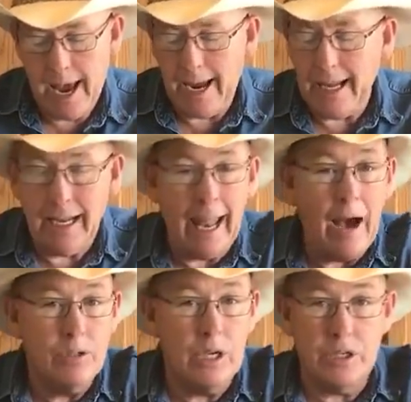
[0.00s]
And it
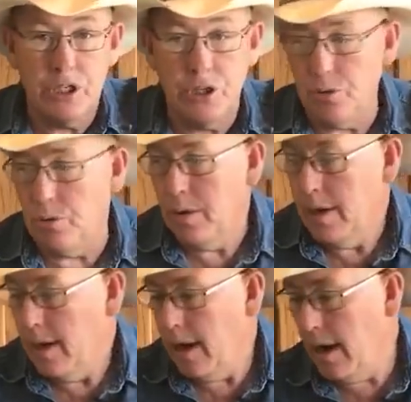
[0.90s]
allows us to
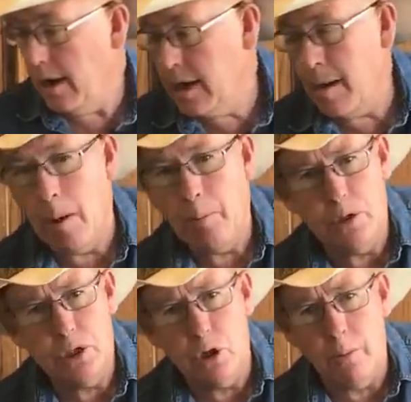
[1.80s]
uh, come
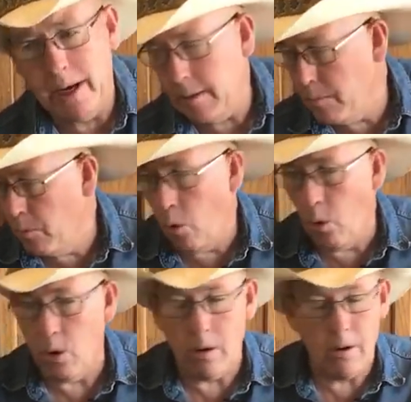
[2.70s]
up with so many
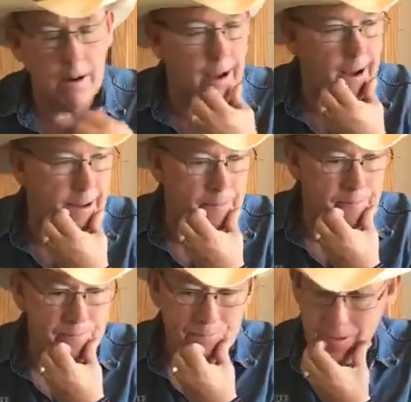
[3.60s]
more um,